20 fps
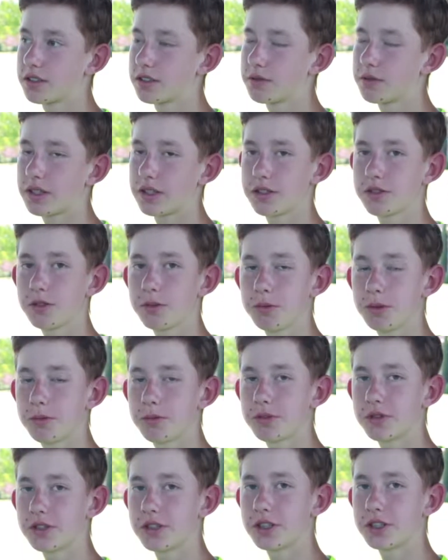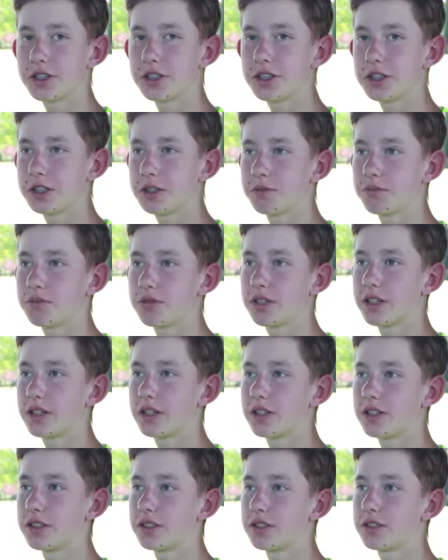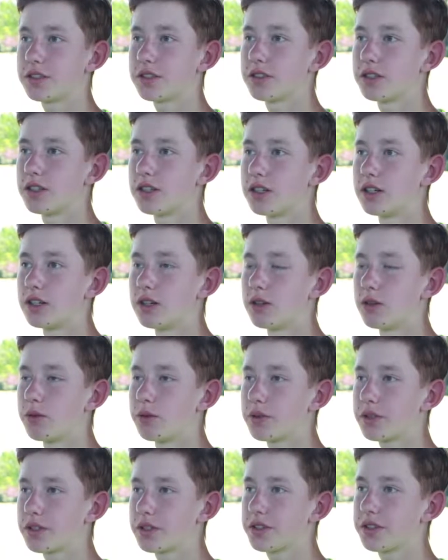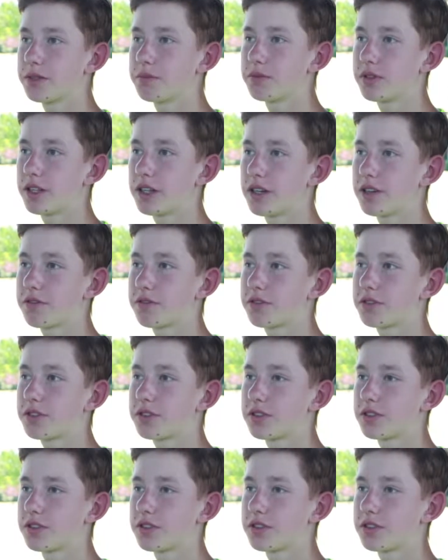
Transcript: we had three people on our team, and one of them left